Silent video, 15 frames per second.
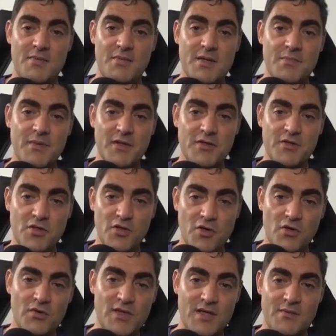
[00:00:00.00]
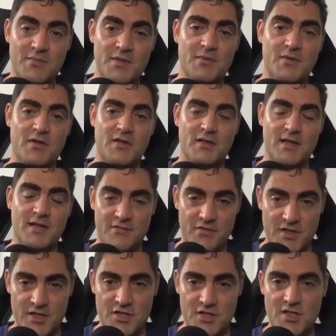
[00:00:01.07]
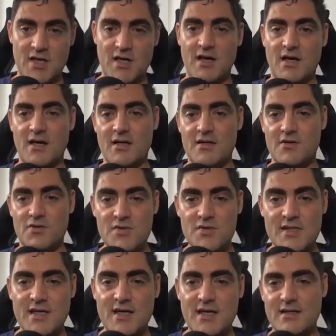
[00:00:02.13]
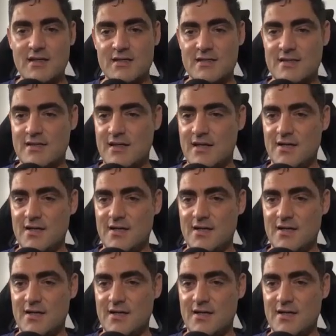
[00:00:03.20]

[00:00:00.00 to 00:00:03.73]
people know that people are leveraged. Those things,